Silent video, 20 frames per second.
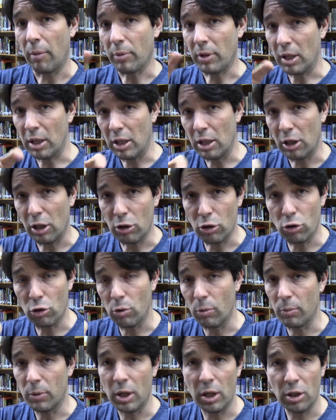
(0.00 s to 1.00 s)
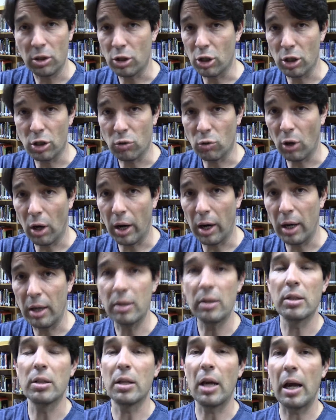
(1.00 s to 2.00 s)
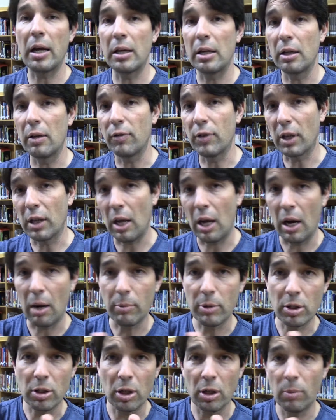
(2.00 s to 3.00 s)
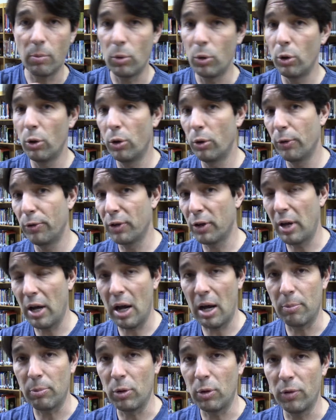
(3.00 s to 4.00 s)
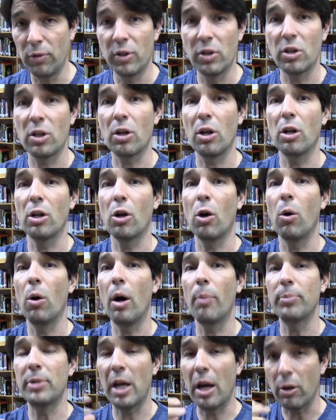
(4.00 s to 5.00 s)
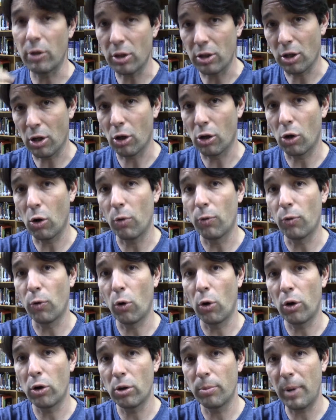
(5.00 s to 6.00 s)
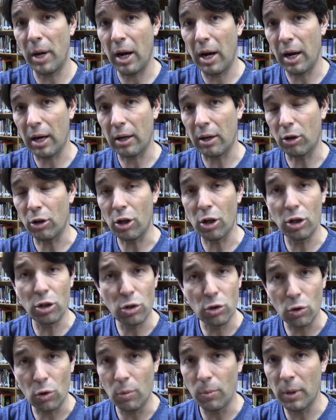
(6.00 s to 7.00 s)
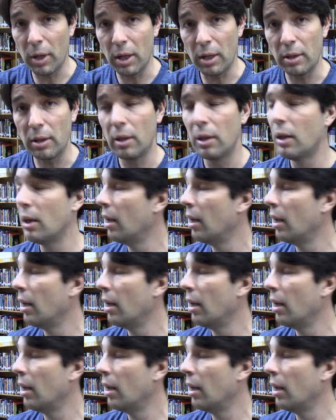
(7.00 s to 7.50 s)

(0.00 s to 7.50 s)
getting it zoomed in just right, deciding if the camera's going to move or not move. Is it going to go up, down? Is it going to go forward or back? Are you going to zoom in?